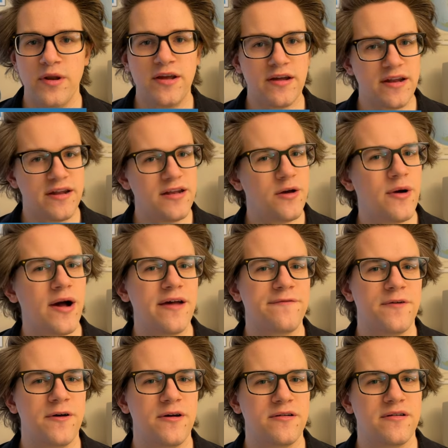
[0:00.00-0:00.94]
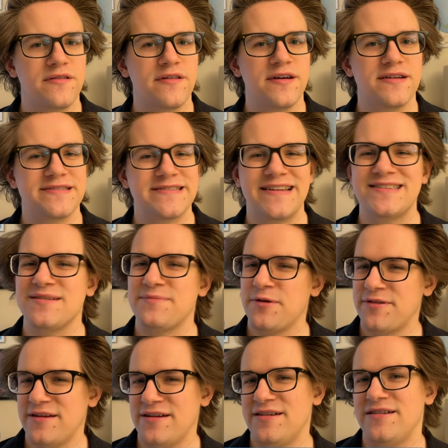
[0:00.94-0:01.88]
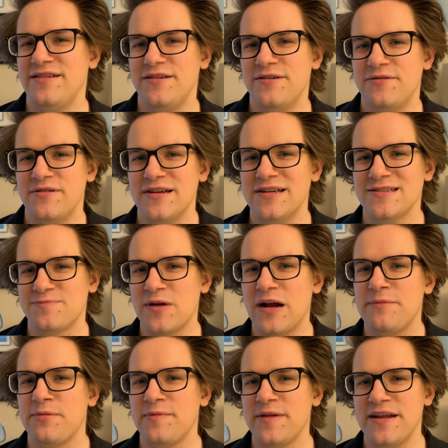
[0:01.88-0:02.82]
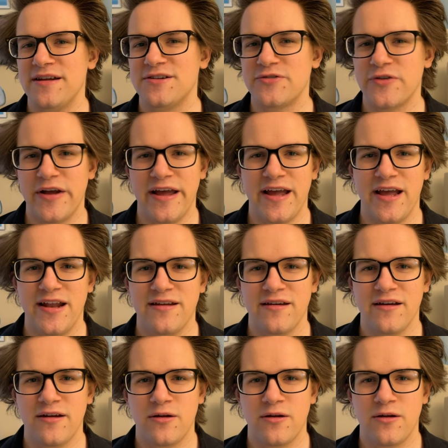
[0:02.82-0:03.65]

you get a new iPhone, the sensible thing to do is probably to trade,